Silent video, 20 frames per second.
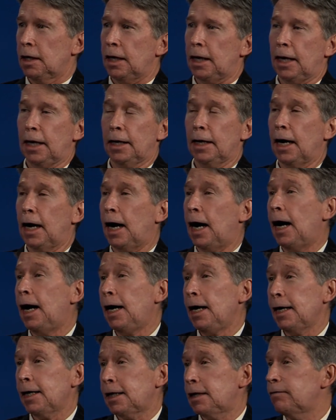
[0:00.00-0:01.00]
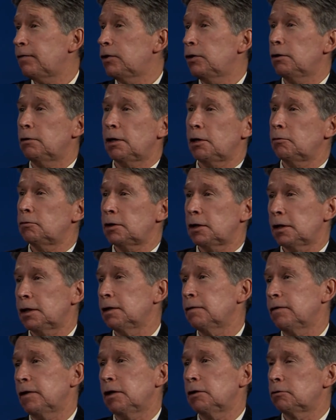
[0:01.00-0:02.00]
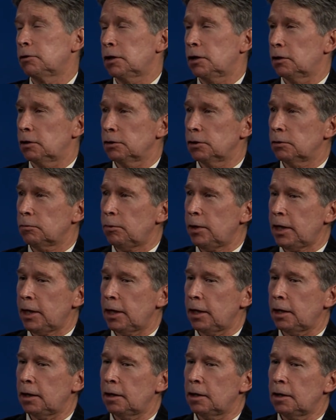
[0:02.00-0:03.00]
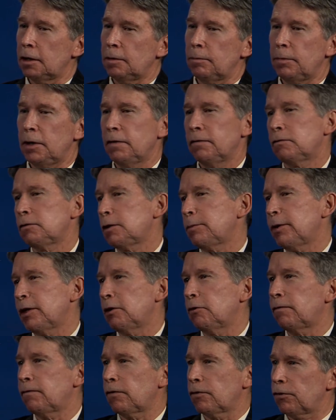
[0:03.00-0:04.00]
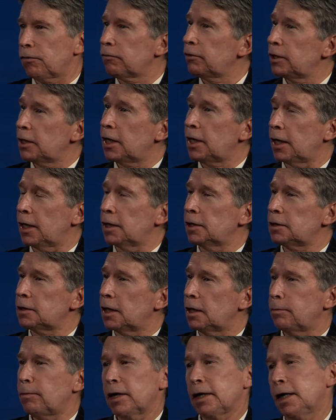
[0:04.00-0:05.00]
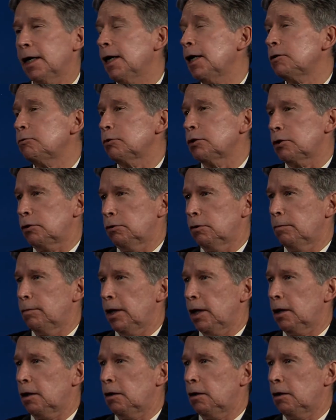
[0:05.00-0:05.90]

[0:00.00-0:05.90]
And I, even though I only live 100 yards away, may have only been out for 3 days and my gas was turned back